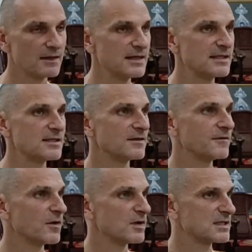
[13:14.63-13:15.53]
This is the
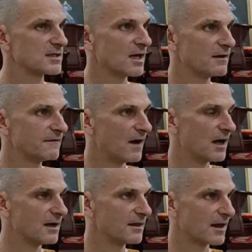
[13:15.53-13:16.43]
first
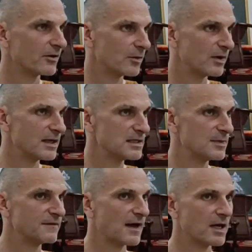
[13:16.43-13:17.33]
fine thoroughbred to
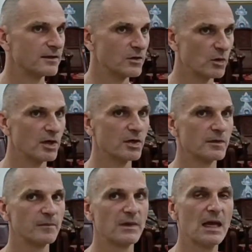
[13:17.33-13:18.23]
be found in the
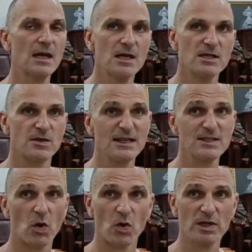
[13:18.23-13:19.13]
world. So
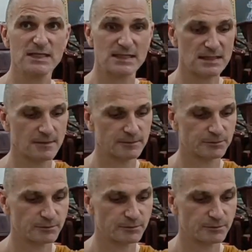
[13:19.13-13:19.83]
this horse